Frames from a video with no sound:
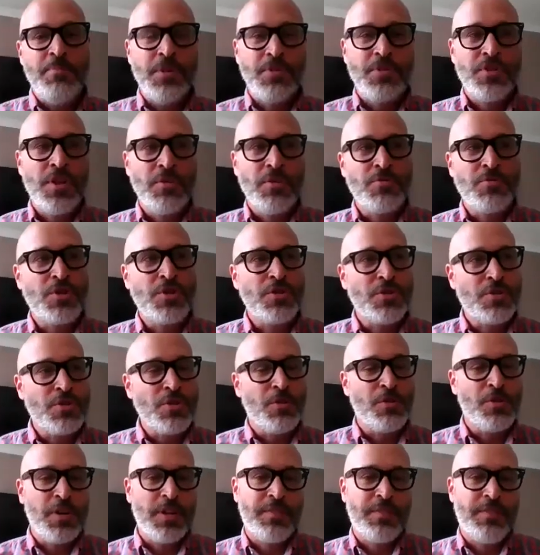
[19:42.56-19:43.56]
so
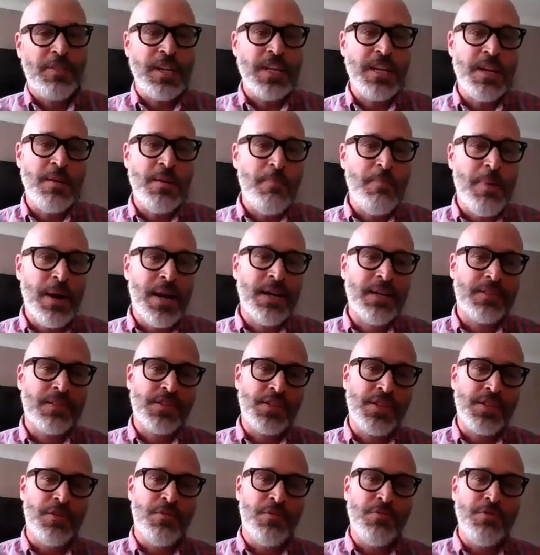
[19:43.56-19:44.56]
thinking back
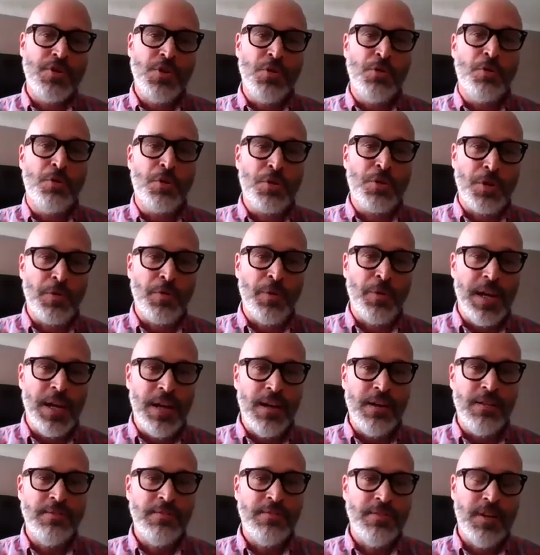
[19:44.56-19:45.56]
to your
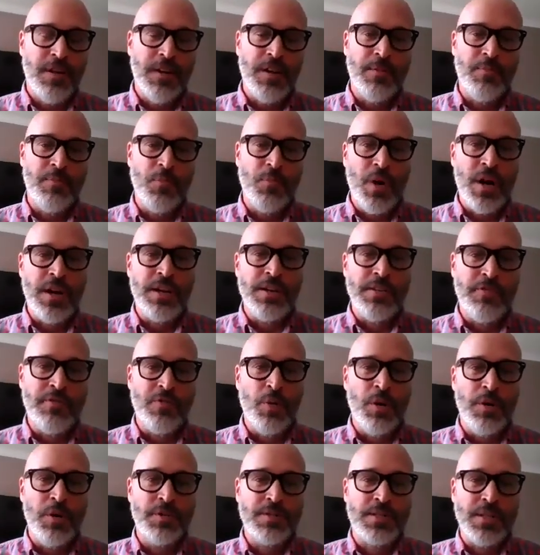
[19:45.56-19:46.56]
career, where you've
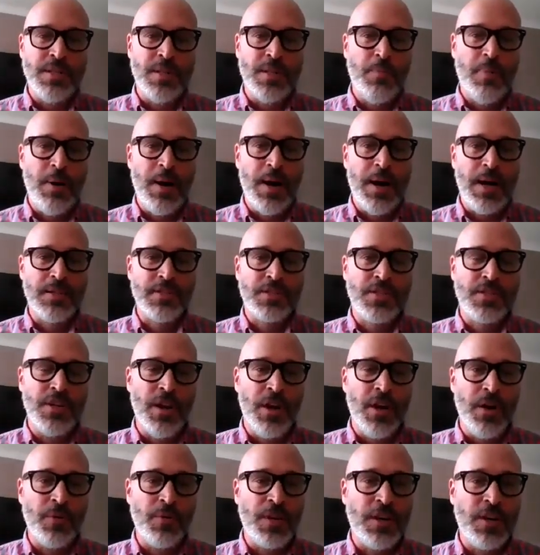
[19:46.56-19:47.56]
worked in the past, you
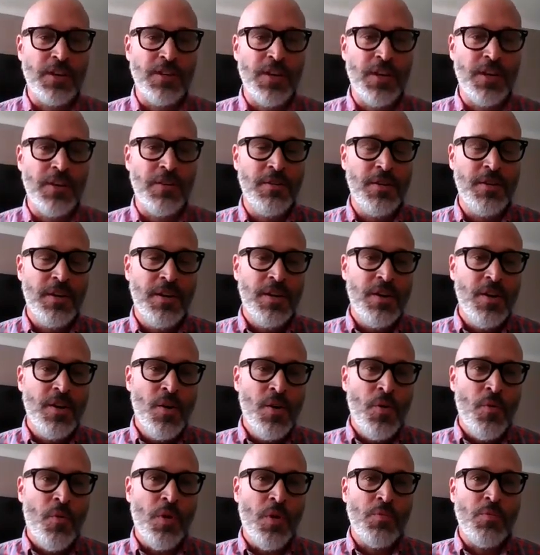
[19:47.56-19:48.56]
know,
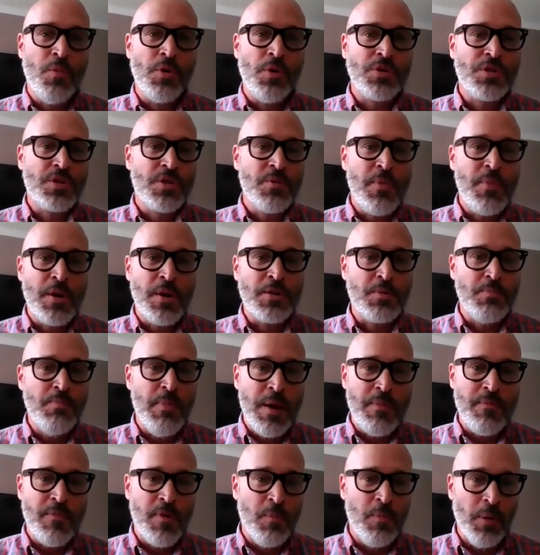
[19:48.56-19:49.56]
what's the most
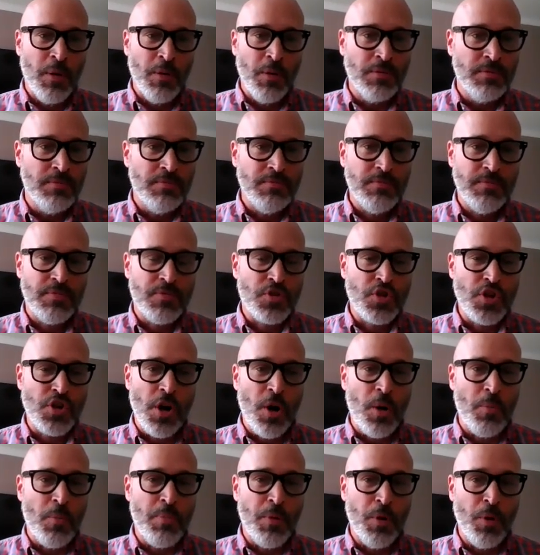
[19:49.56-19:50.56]
memorable
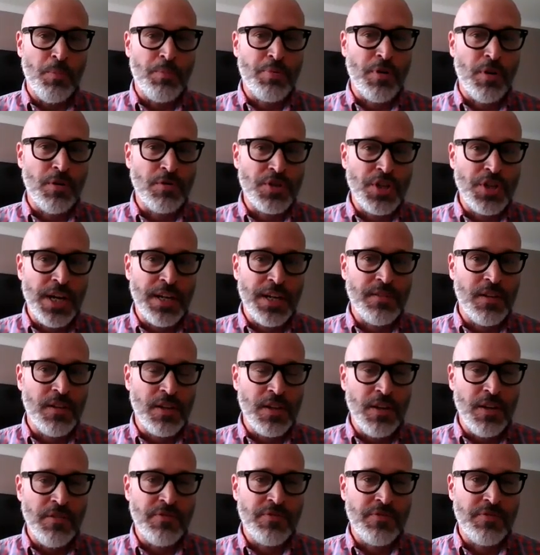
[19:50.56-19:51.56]
job or project that
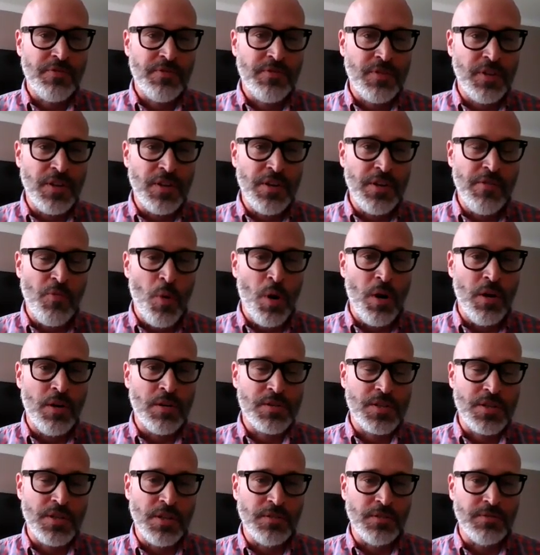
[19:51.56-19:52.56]
you've
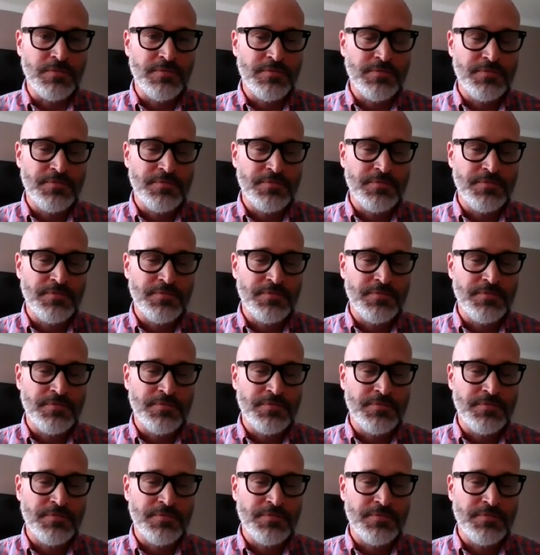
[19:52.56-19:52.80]
worked on?